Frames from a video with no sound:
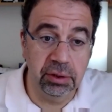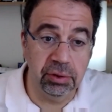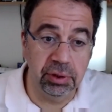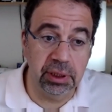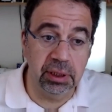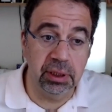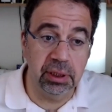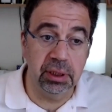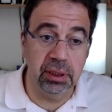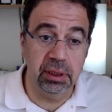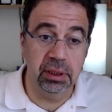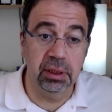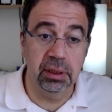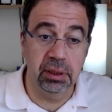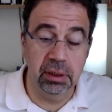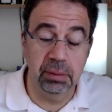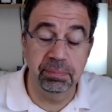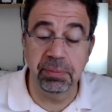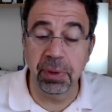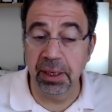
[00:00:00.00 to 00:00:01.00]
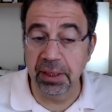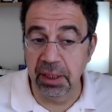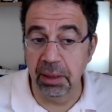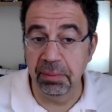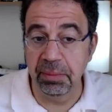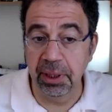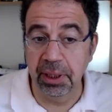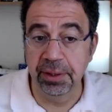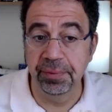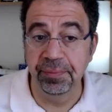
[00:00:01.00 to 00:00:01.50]
to the
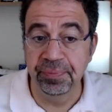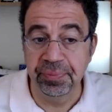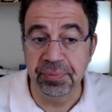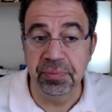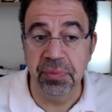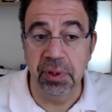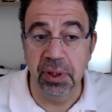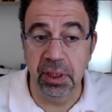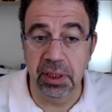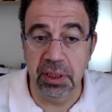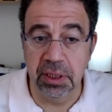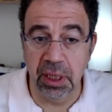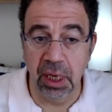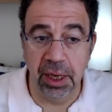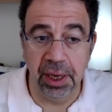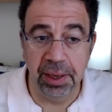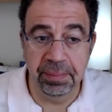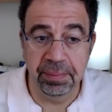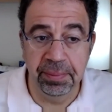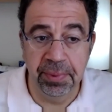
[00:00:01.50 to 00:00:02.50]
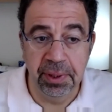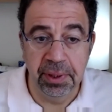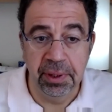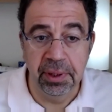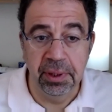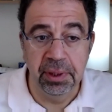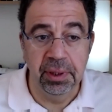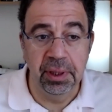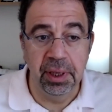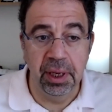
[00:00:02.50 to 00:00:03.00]
pandemic in time.
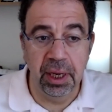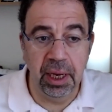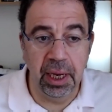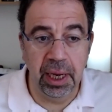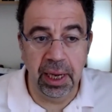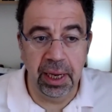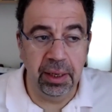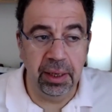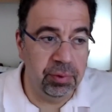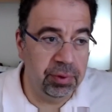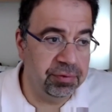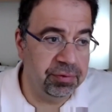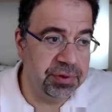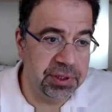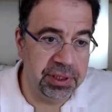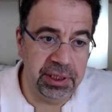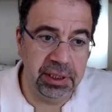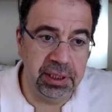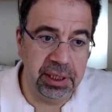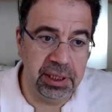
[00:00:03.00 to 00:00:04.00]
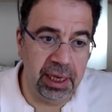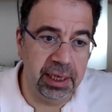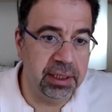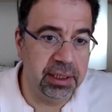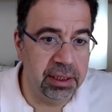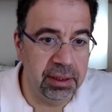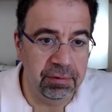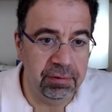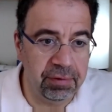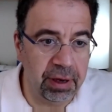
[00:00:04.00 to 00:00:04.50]
Mm-hmm. And we've seen that
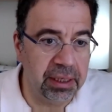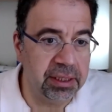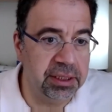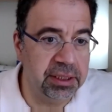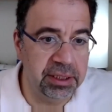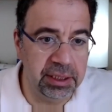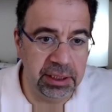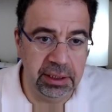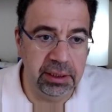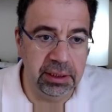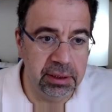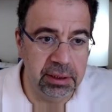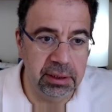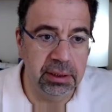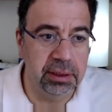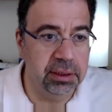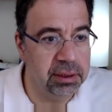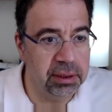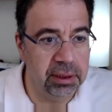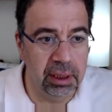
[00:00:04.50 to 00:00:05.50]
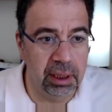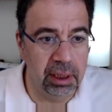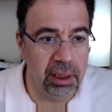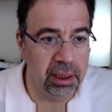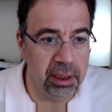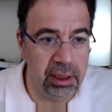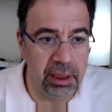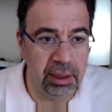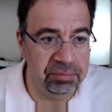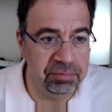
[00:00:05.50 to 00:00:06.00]
the vaccines
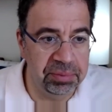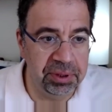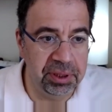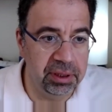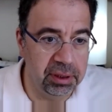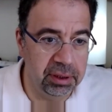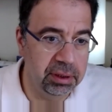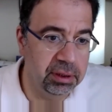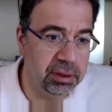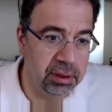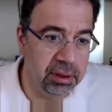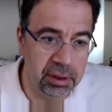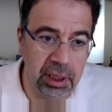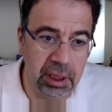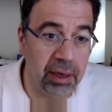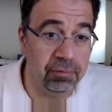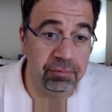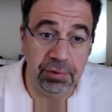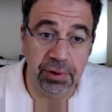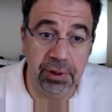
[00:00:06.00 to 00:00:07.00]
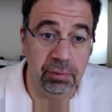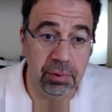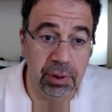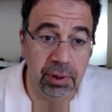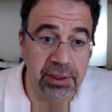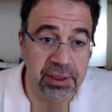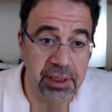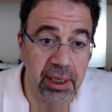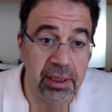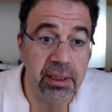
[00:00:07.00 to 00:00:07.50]
have been not very
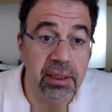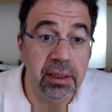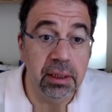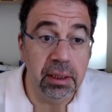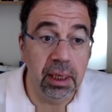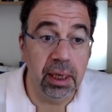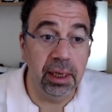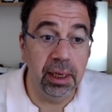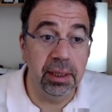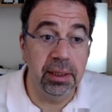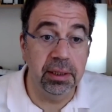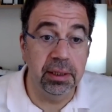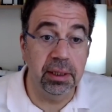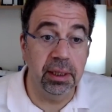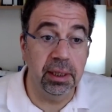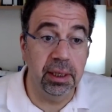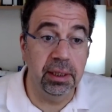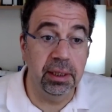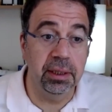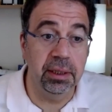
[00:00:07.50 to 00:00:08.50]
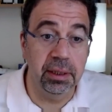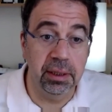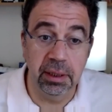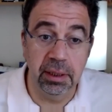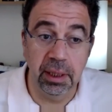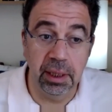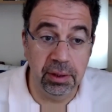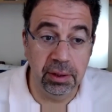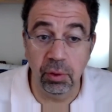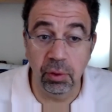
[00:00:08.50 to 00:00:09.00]
well done. And
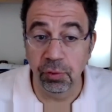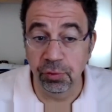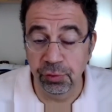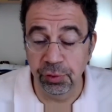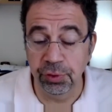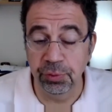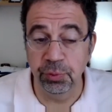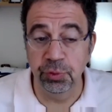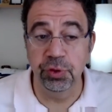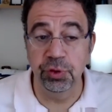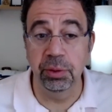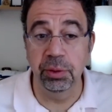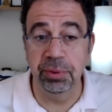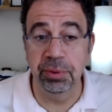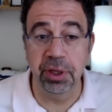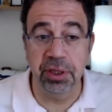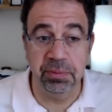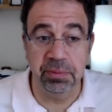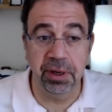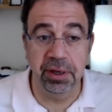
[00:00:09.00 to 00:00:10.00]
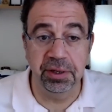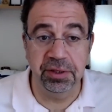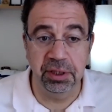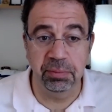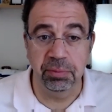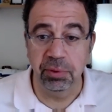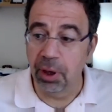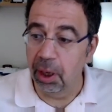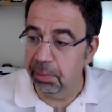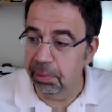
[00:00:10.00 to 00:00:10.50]
also you see the transparency
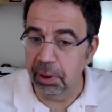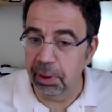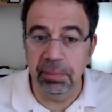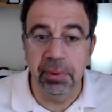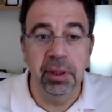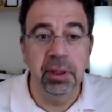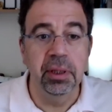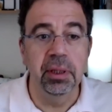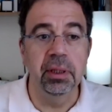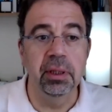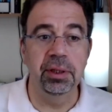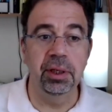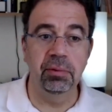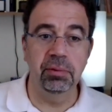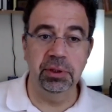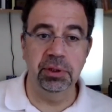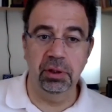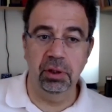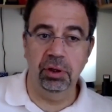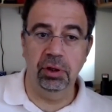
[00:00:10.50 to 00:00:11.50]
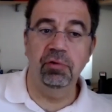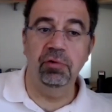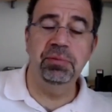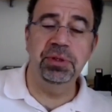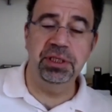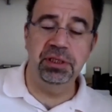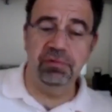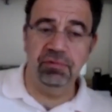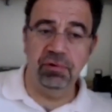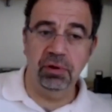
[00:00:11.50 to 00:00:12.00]
mm-hmm. problem. There was a lot of
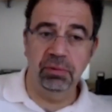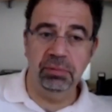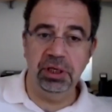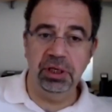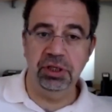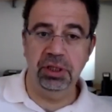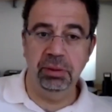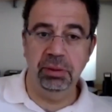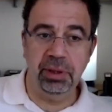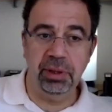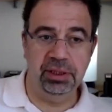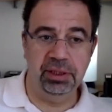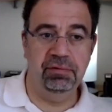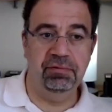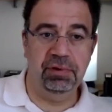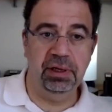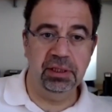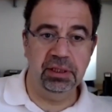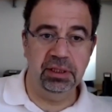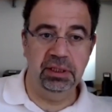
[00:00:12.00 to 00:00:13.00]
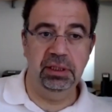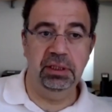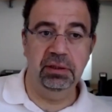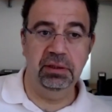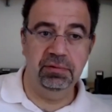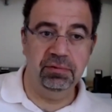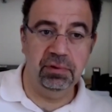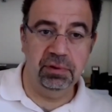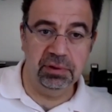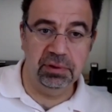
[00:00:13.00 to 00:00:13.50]
misinformation about the vaccines
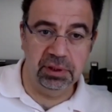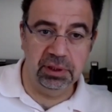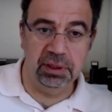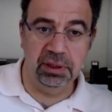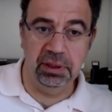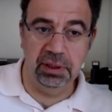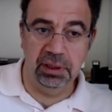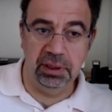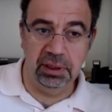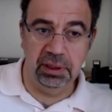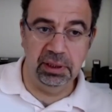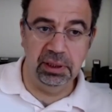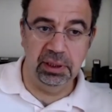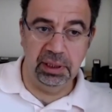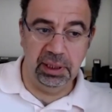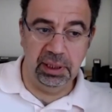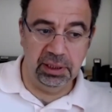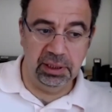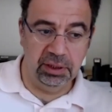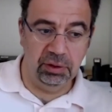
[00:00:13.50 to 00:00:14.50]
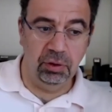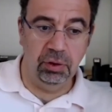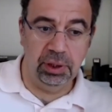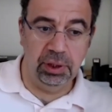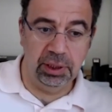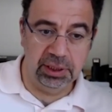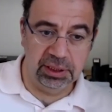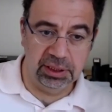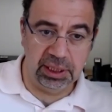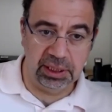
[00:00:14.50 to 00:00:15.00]
for the
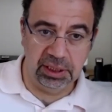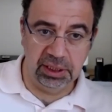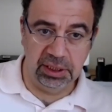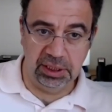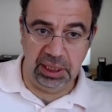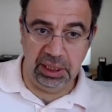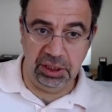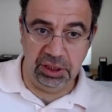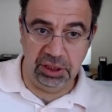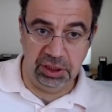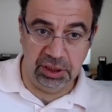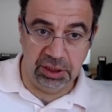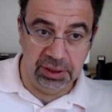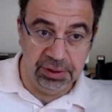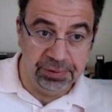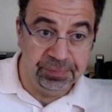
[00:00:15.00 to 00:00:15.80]
early stages,